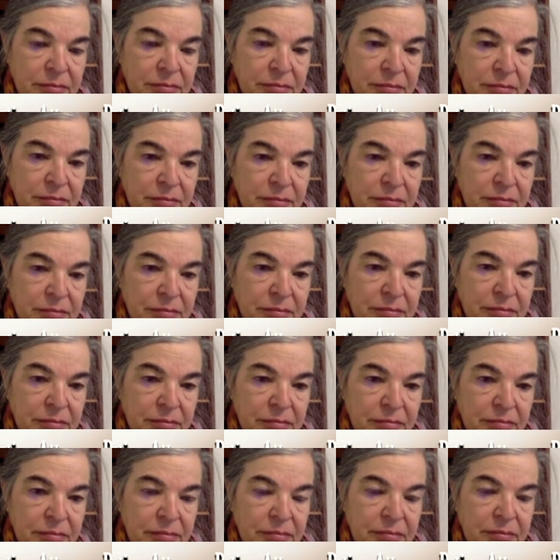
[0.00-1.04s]

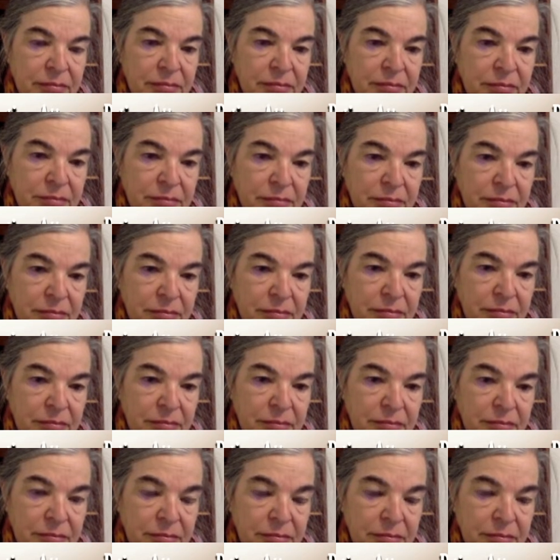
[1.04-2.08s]

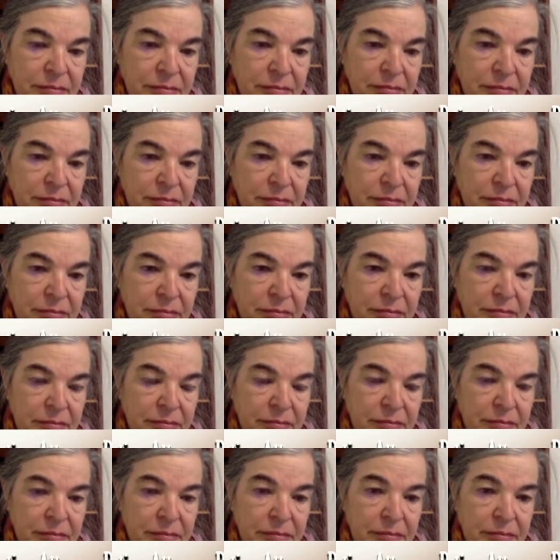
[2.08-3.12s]

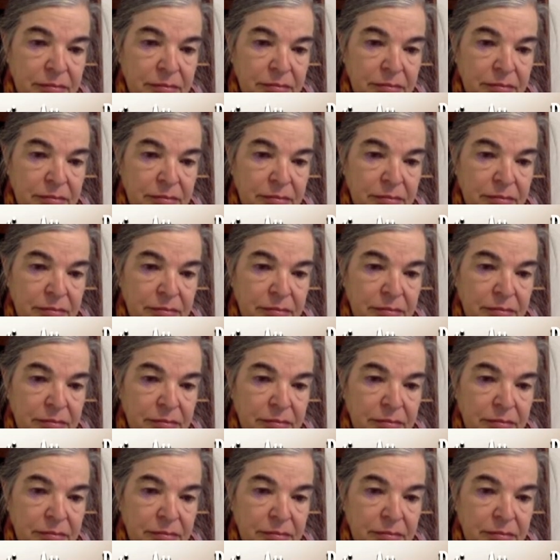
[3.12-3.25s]
(silent)